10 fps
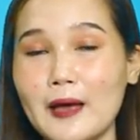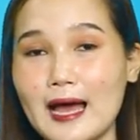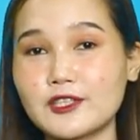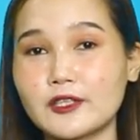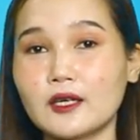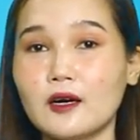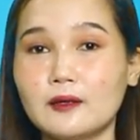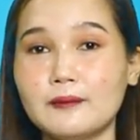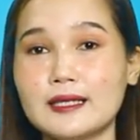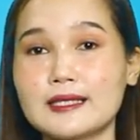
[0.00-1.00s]
Patrick
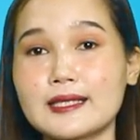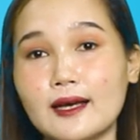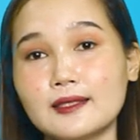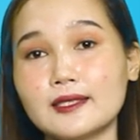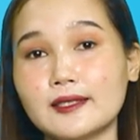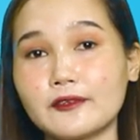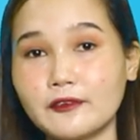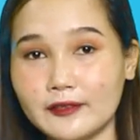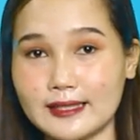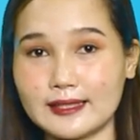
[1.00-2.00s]
Carman's Skeleton
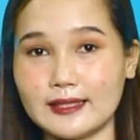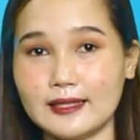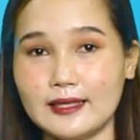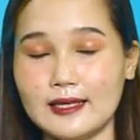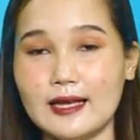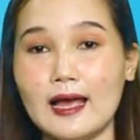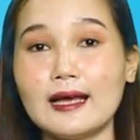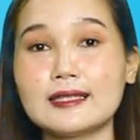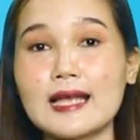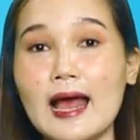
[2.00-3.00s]
Creek
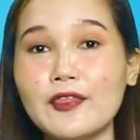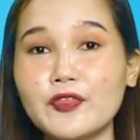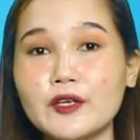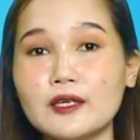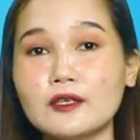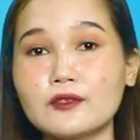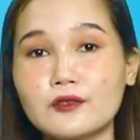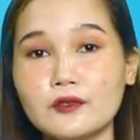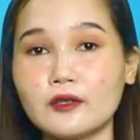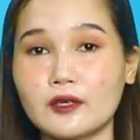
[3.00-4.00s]
and Anthony
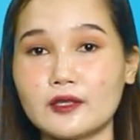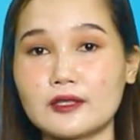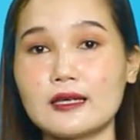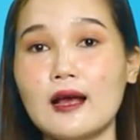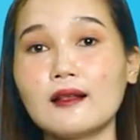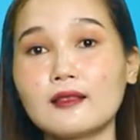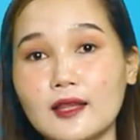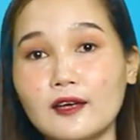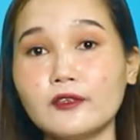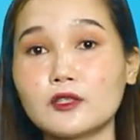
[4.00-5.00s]
Zuiker's
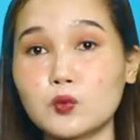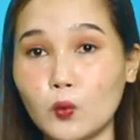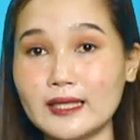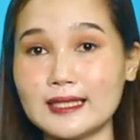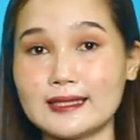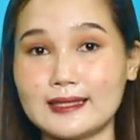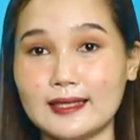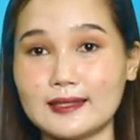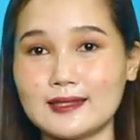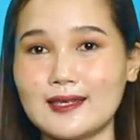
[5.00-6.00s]
Level
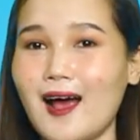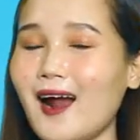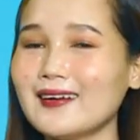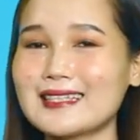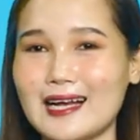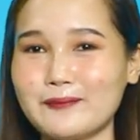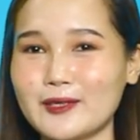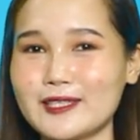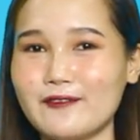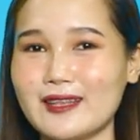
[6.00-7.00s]
26 are examples